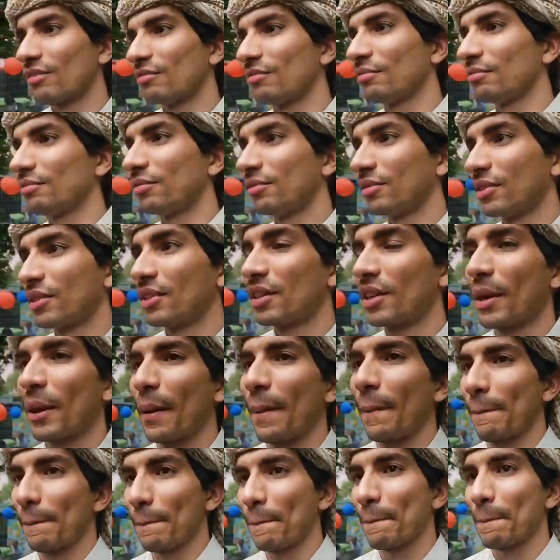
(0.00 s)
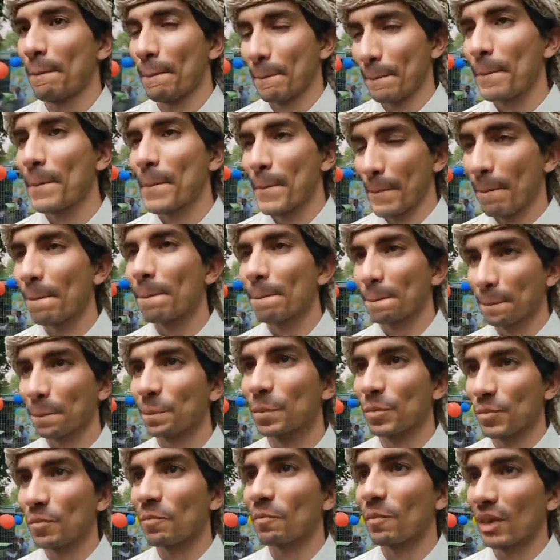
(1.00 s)
So it is happening
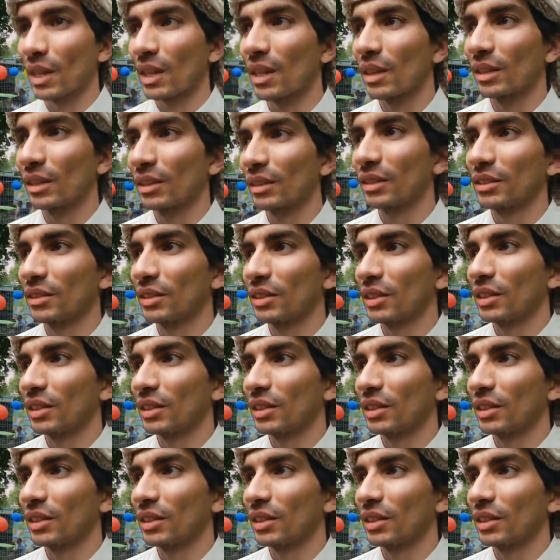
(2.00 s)
deliberately.